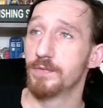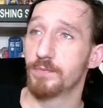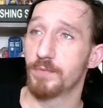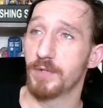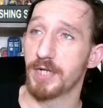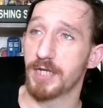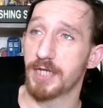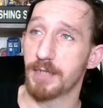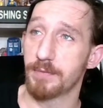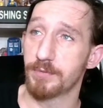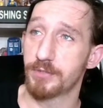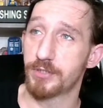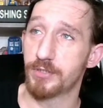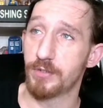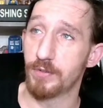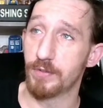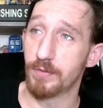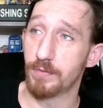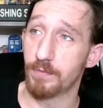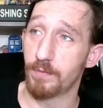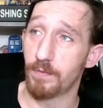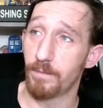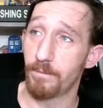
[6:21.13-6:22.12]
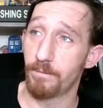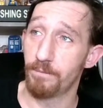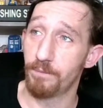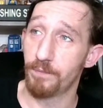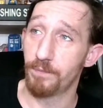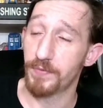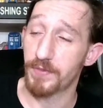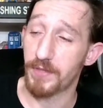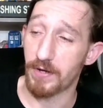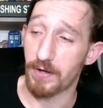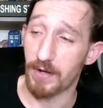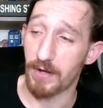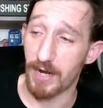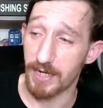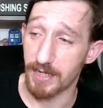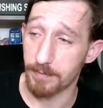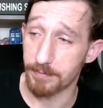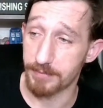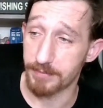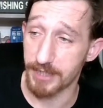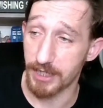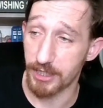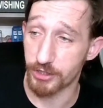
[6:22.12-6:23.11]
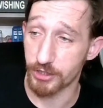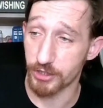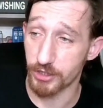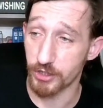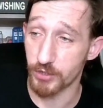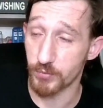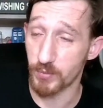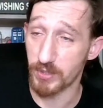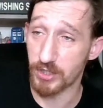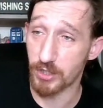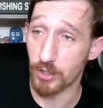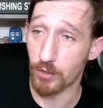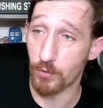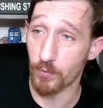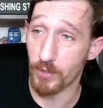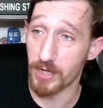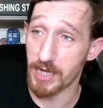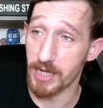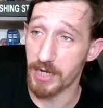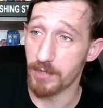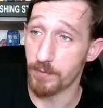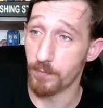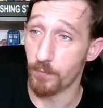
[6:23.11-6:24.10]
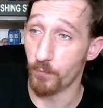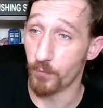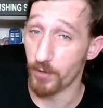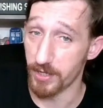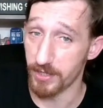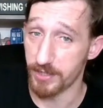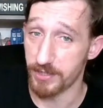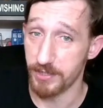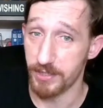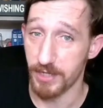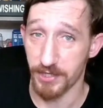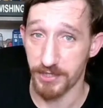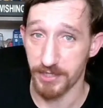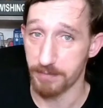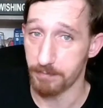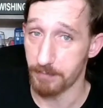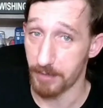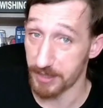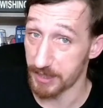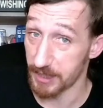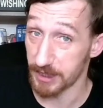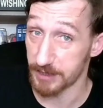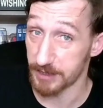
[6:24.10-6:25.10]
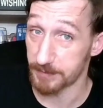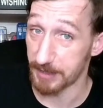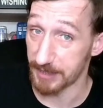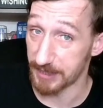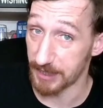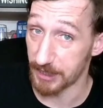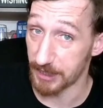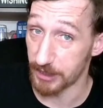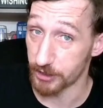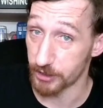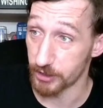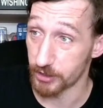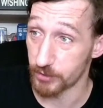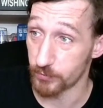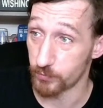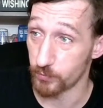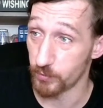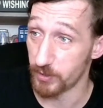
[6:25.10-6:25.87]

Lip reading: when it comes to their adaptations, we go in with nothing but expectations.